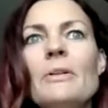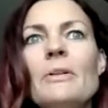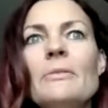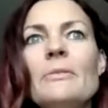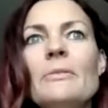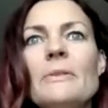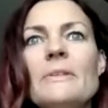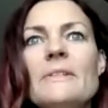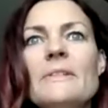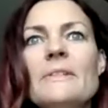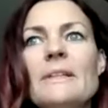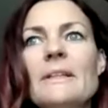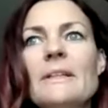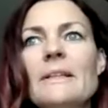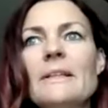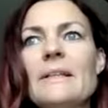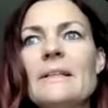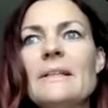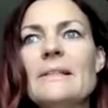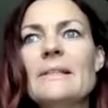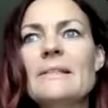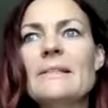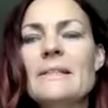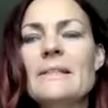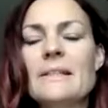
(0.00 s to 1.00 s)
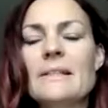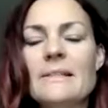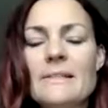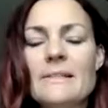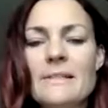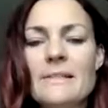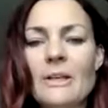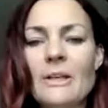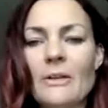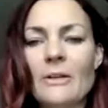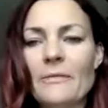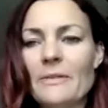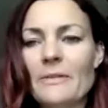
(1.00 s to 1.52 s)
build resiliency
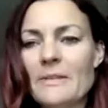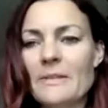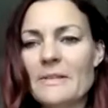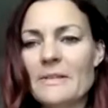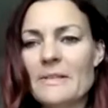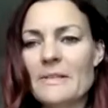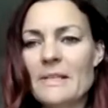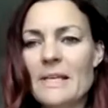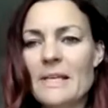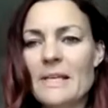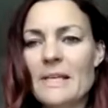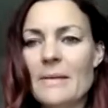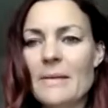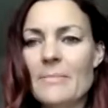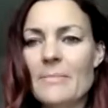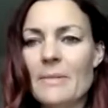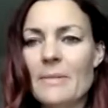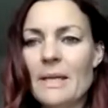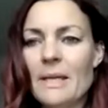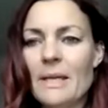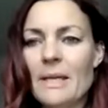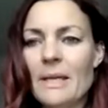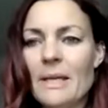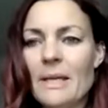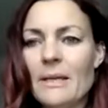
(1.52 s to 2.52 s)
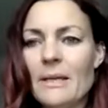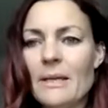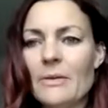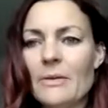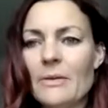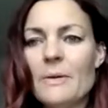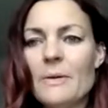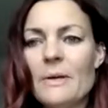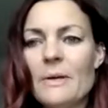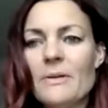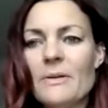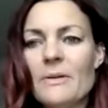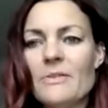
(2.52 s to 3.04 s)
and self-esteem in
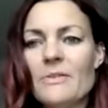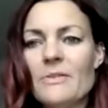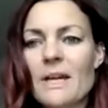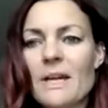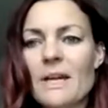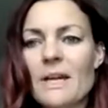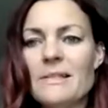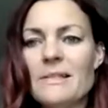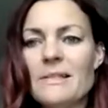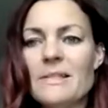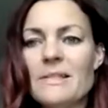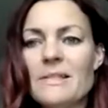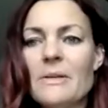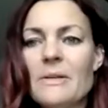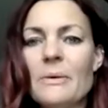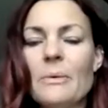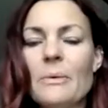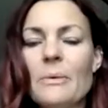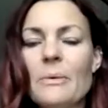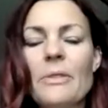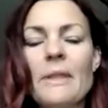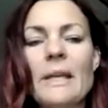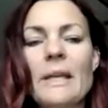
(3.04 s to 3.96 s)
queer and trans youth.